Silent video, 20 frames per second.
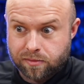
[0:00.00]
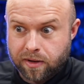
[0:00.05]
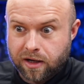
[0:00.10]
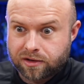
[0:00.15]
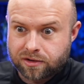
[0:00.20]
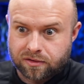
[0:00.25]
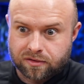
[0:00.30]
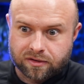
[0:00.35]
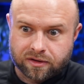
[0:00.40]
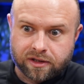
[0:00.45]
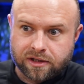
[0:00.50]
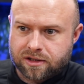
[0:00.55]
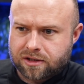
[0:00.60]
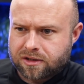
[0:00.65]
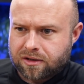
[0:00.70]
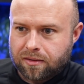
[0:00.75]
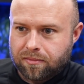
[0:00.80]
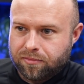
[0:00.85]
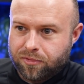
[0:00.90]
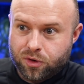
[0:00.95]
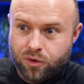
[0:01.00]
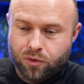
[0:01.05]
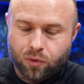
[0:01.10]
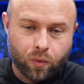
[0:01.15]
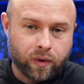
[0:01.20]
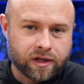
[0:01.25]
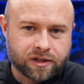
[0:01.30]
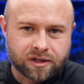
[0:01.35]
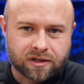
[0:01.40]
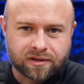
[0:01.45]
is about to release some new
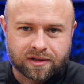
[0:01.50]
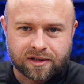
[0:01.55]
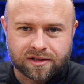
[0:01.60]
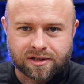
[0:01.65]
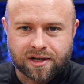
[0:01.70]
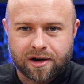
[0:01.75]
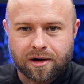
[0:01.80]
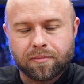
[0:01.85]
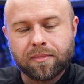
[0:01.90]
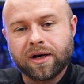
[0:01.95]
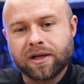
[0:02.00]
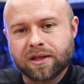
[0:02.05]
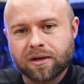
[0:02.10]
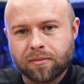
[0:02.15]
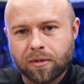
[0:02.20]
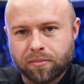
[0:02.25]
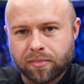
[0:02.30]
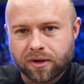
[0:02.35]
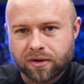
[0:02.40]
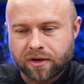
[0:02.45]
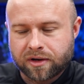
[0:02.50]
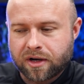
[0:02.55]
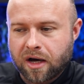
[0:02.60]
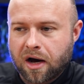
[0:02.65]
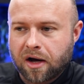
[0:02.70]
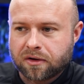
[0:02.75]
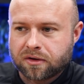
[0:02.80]
widget that's going to make them $1 billion.